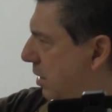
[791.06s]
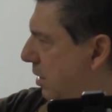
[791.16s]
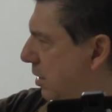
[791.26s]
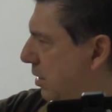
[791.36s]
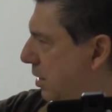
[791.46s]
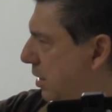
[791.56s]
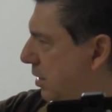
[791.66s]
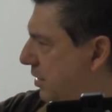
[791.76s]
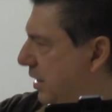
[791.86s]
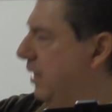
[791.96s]
Stephen.
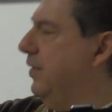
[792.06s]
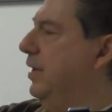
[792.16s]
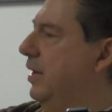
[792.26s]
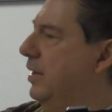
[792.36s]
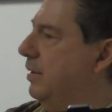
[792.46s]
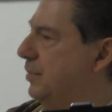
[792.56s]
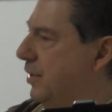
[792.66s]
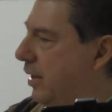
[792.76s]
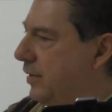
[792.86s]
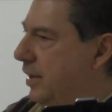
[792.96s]
Stephen, I'm
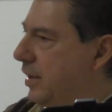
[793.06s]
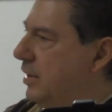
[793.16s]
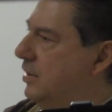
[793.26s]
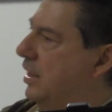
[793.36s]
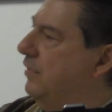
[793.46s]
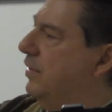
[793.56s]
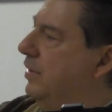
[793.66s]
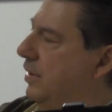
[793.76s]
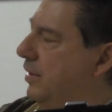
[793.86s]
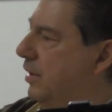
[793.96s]
sorry. Stephen,
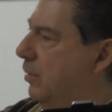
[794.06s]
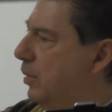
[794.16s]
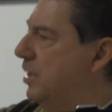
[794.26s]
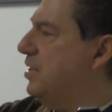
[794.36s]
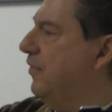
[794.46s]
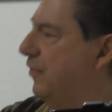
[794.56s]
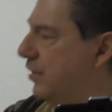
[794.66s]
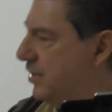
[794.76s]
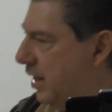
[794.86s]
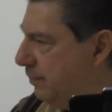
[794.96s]
what is the
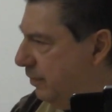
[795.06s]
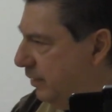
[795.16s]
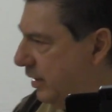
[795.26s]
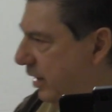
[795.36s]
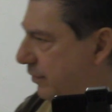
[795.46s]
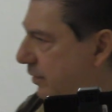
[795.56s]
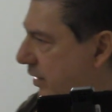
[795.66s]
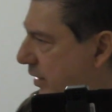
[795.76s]
first step in recovery?